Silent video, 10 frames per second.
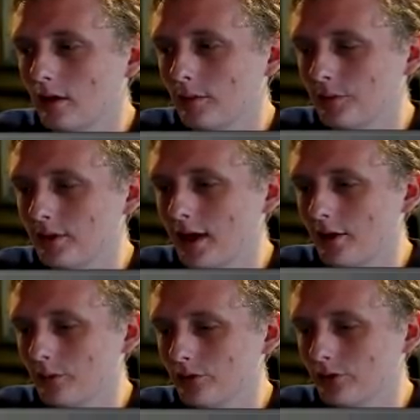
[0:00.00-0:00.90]
mean, we got
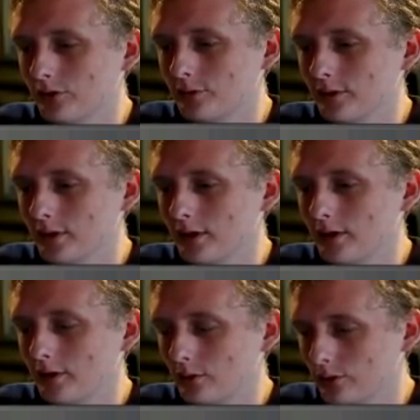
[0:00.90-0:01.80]
our Woodland Spirit,
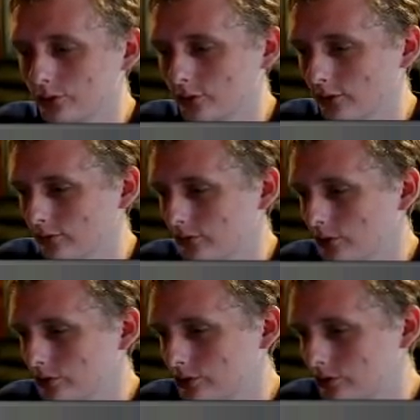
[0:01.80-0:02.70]
and of course we're going
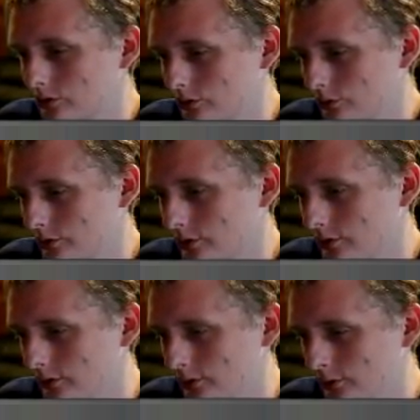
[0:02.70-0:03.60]
first, so we're
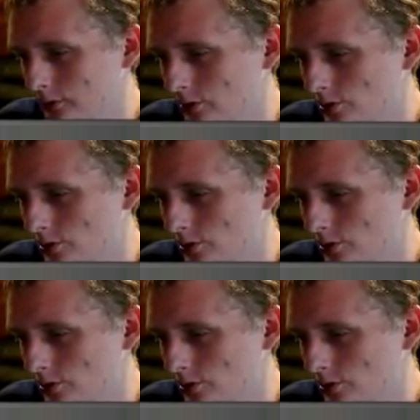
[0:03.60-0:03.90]
gonna...